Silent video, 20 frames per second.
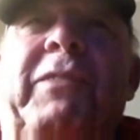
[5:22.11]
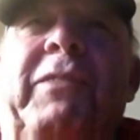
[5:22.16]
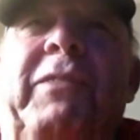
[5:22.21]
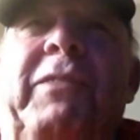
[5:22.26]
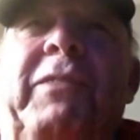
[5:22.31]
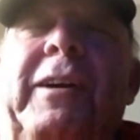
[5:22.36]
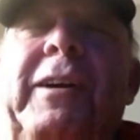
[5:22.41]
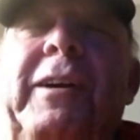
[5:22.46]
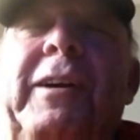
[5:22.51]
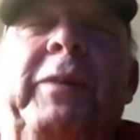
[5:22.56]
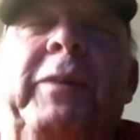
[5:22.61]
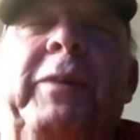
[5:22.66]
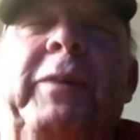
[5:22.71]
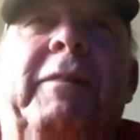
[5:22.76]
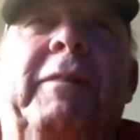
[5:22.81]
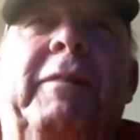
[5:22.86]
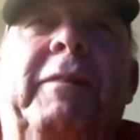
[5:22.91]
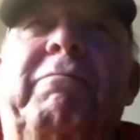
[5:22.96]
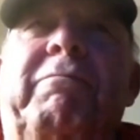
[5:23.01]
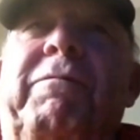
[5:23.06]
I went to
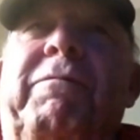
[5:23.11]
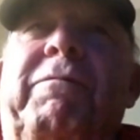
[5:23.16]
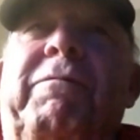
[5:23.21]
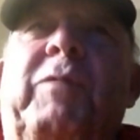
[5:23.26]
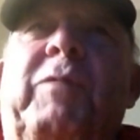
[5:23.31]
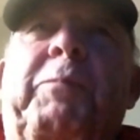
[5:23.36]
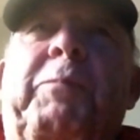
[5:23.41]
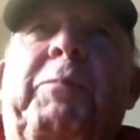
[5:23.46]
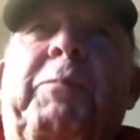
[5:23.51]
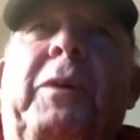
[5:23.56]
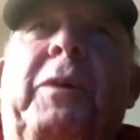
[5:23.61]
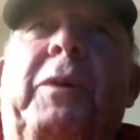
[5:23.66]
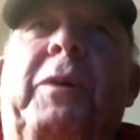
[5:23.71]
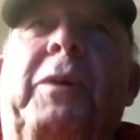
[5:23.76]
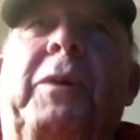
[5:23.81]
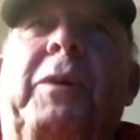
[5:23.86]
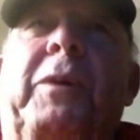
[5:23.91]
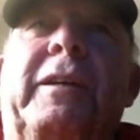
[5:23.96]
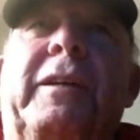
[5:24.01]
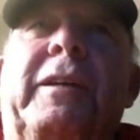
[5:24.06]
football
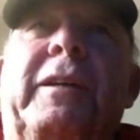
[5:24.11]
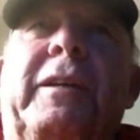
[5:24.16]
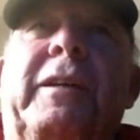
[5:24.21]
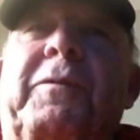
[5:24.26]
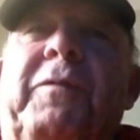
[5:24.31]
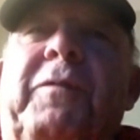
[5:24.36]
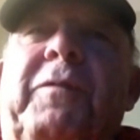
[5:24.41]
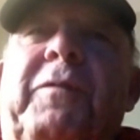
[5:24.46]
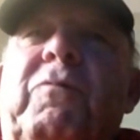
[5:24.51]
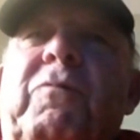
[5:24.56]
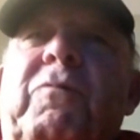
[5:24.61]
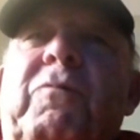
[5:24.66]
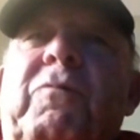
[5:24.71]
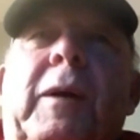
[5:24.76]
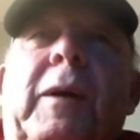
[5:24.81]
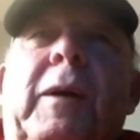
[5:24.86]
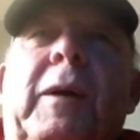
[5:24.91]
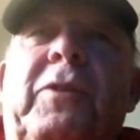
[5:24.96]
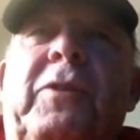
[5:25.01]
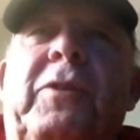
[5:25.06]
clinics for probably
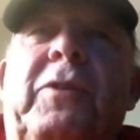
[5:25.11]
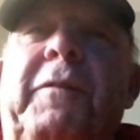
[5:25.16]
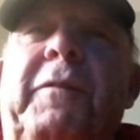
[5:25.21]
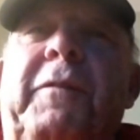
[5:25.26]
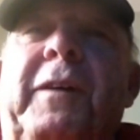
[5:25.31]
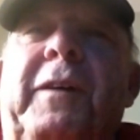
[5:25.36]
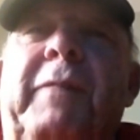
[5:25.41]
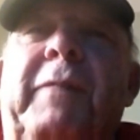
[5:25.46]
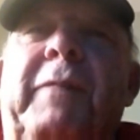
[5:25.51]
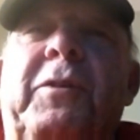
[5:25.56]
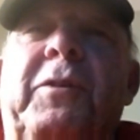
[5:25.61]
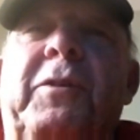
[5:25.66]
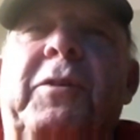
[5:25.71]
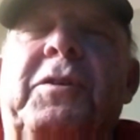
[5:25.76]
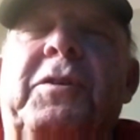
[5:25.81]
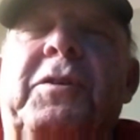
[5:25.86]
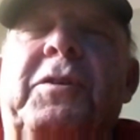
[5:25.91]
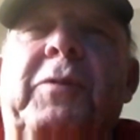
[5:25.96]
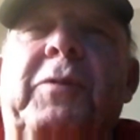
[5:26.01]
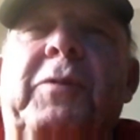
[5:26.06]
25 years
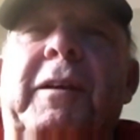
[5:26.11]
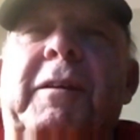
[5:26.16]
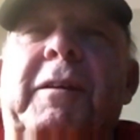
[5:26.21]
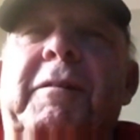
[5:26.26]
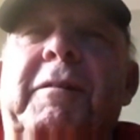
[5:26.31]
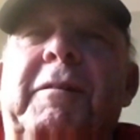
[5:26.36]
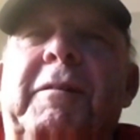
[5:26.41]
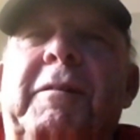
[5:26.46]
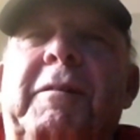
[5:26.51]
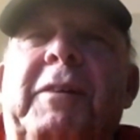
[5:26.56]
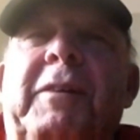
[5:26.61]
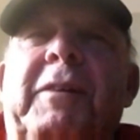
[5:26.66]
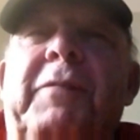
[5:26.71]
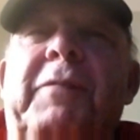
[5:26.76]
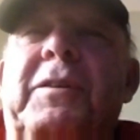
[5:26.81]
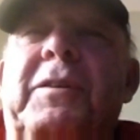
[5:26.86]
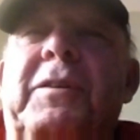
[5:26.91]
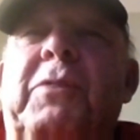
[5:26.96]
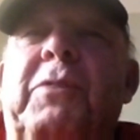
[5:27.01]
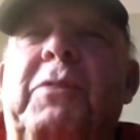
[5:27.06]
straight when I was
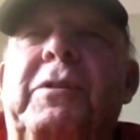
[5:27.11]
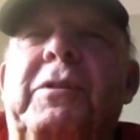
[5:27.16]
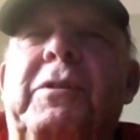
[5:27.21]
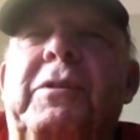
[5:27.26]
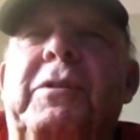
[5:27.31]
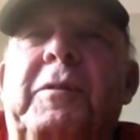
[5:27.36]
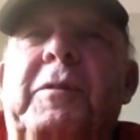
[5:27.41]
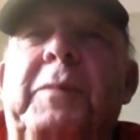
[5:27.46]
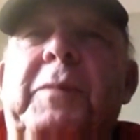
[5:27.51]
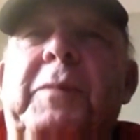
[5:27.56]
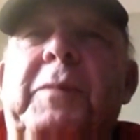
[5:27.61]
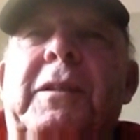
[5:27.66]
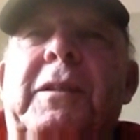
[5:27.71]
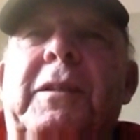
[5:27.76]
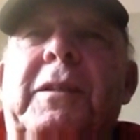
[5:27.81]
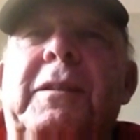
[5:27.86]
coaching football.